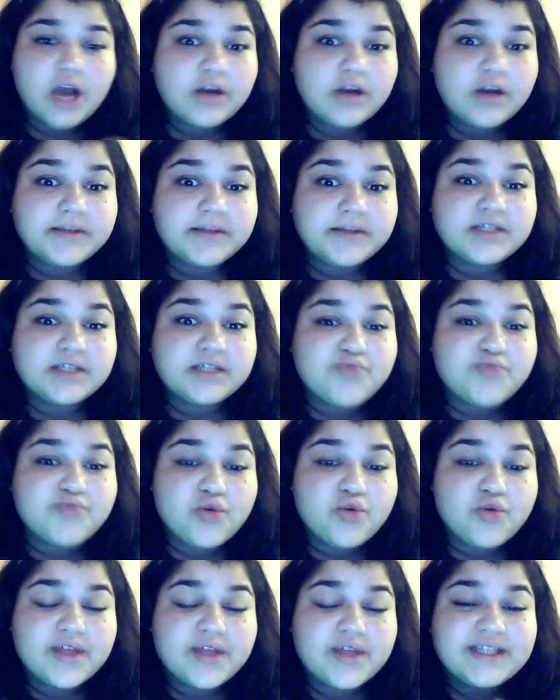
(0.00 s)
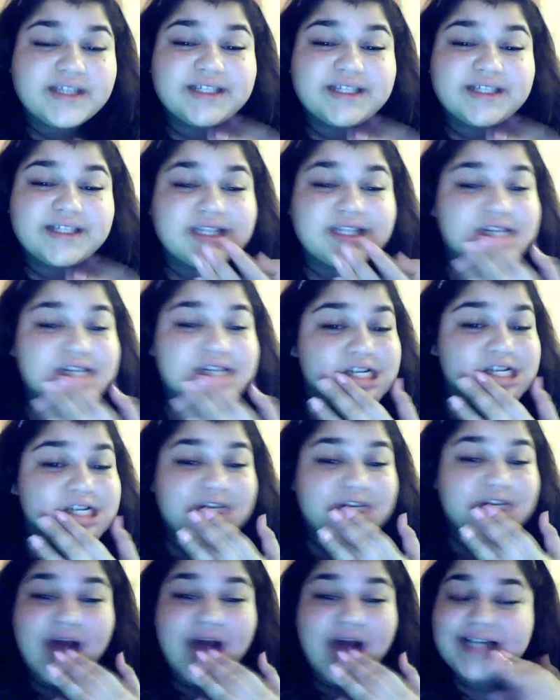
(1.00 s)
most smoothest,
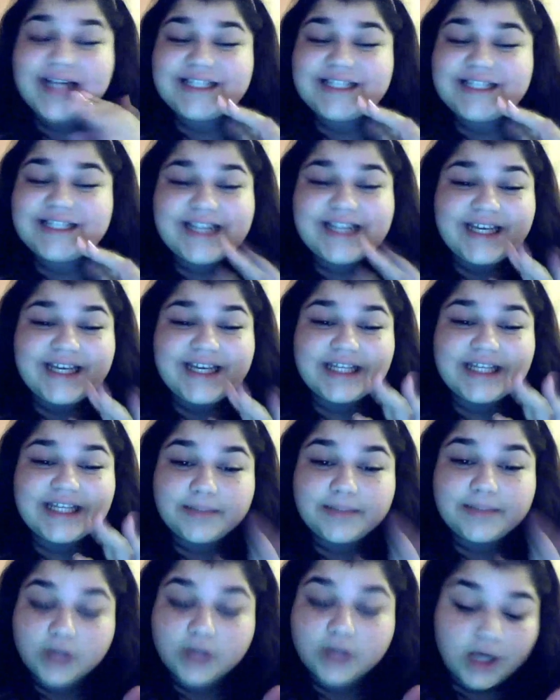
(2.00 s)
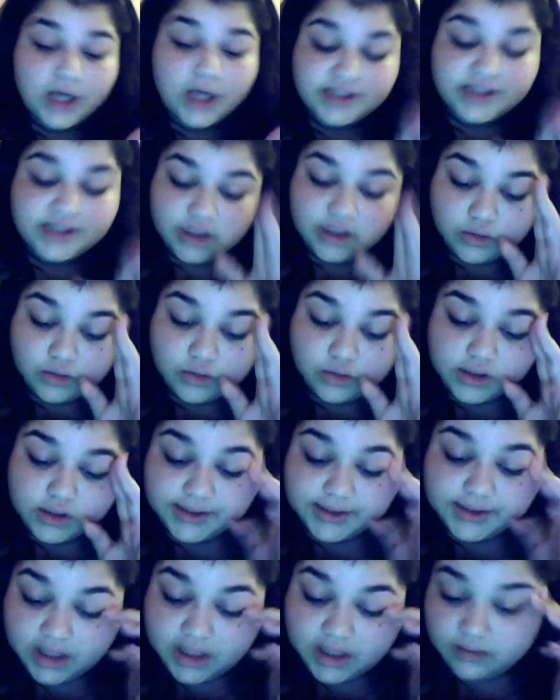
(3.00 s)
not sticky lip gloss in the
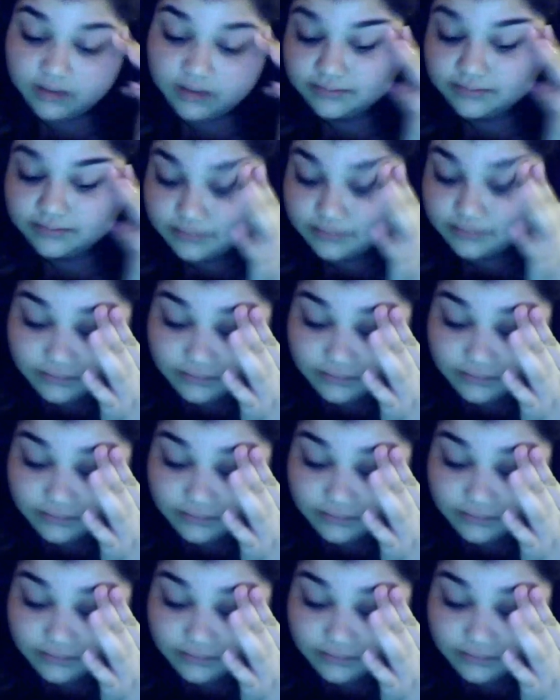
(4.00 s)
world. I'd